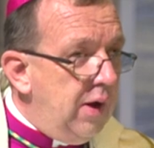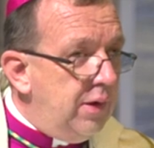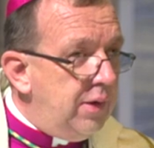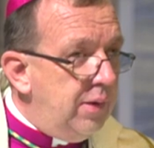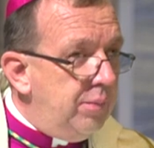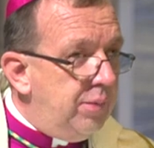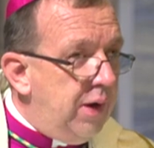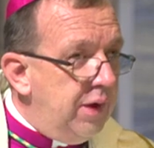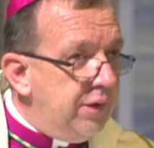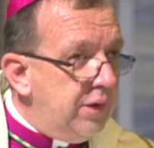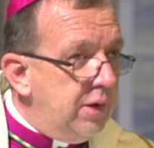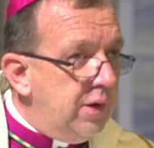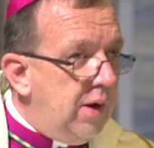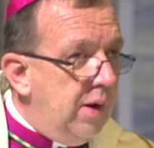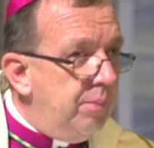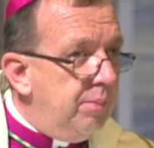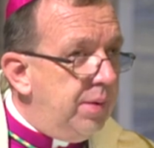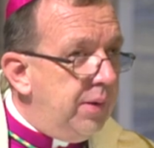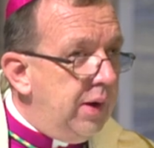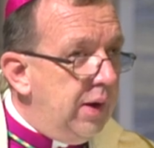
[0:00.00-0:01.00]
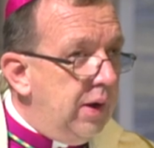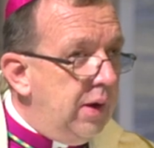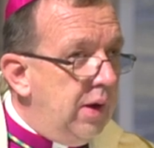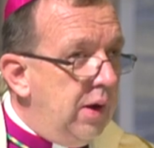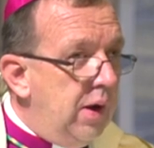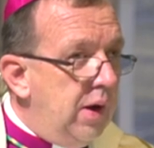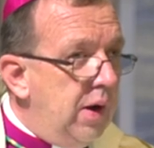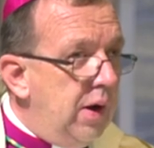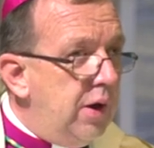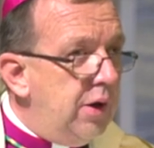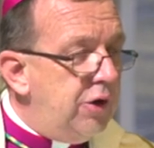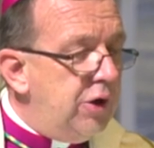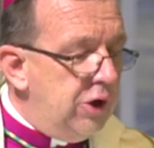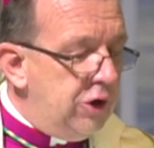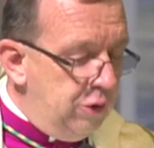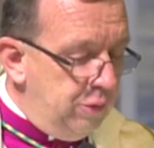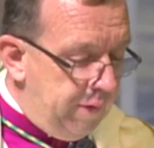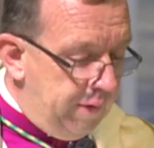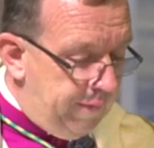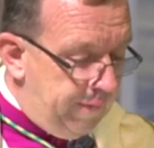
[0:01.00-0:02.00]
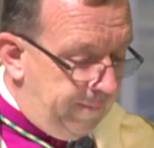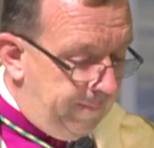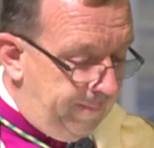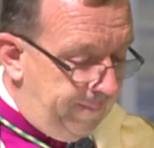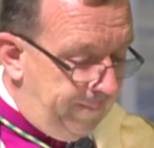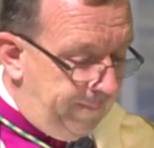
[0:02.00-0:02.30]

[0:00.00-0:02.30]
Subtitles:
it in present company, a Jesuit.